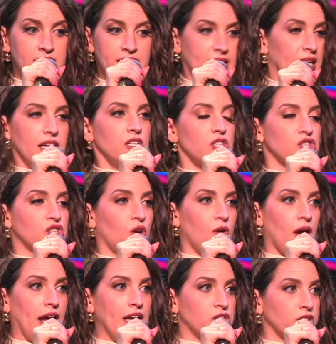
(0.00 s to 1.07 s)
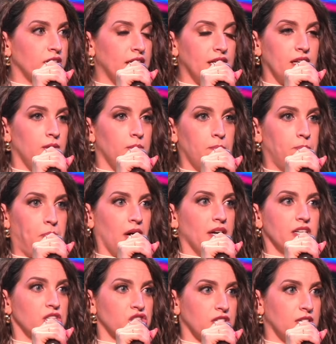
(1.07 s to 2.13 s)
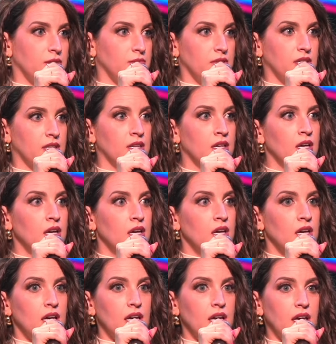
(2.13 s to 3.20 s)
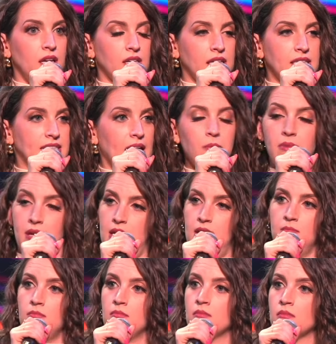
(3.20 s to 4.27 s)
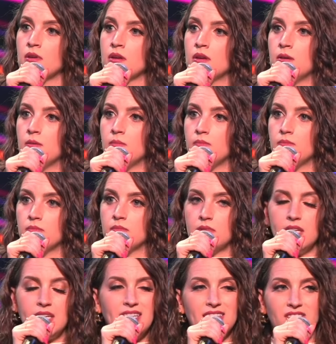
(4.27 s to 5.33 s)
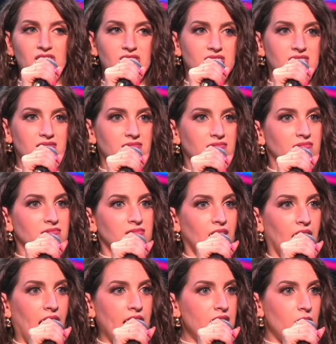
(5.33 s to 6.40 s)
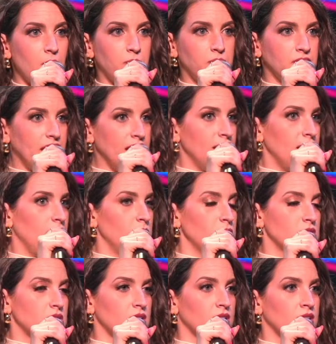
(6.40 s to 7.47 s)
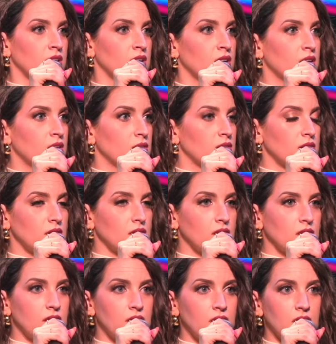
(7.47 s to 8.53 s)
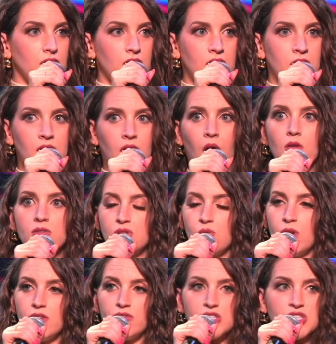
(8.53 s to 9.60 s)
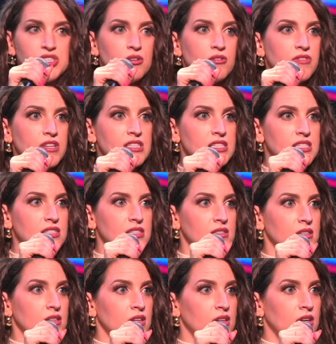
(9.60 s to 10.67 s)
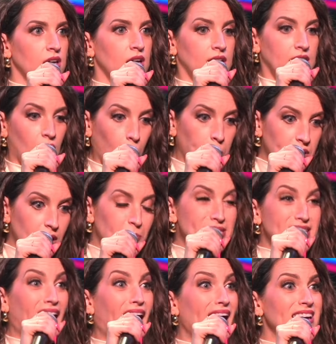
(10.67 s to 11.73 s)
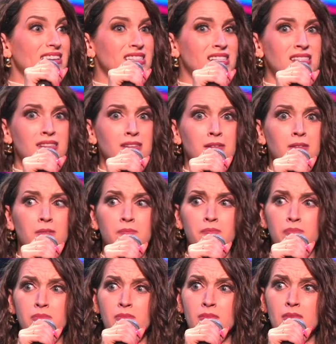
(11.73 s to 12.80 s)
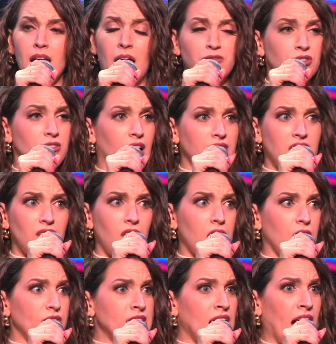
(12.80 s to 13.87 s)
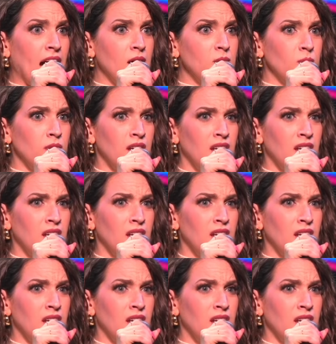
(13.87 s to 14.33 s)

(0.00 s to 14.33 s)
didn't show hatred and punish him and condemn him. He just ended up leading him to go to one of his servants, and he opened up his eyes after not that long of a time.